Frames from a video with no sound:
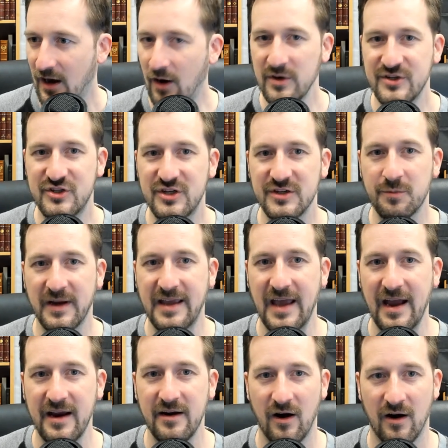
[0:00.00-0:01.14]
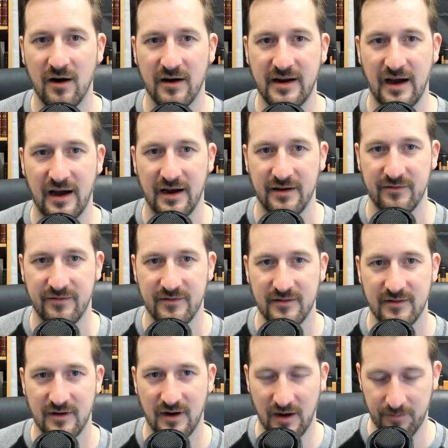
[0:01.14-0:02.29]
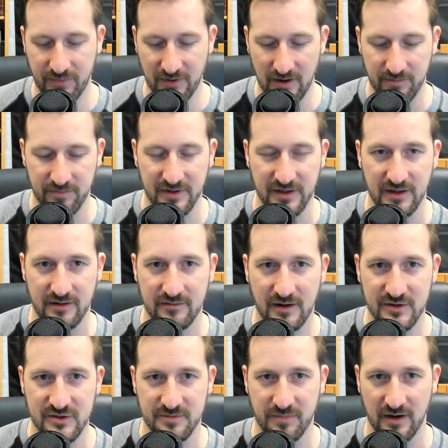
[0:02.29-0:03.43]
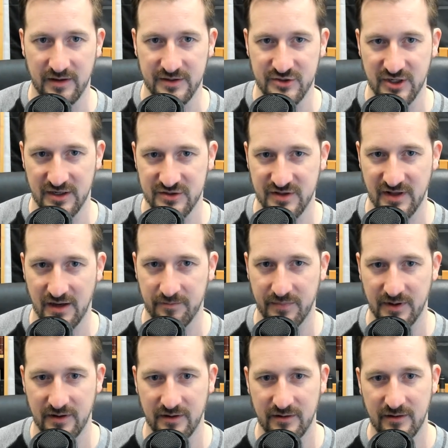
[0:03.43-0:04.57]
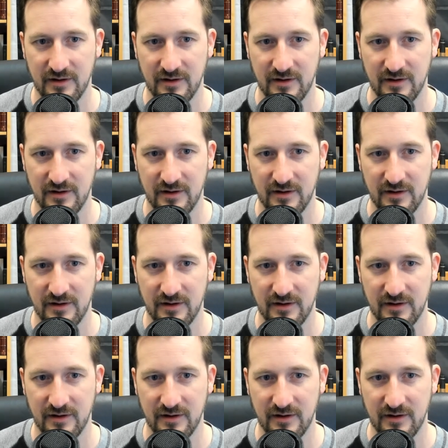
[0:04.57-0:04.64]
Oh, it's just Ricada Archive. I should probably change that, but